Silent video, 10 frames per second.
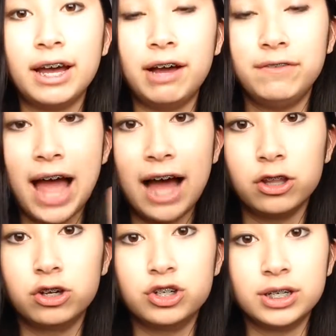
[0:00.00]
of
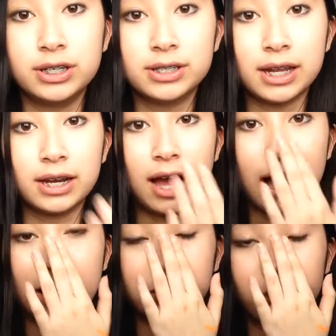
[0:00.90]
allergies, and
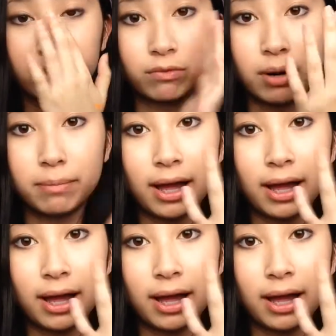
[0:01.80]
I don't want to rub my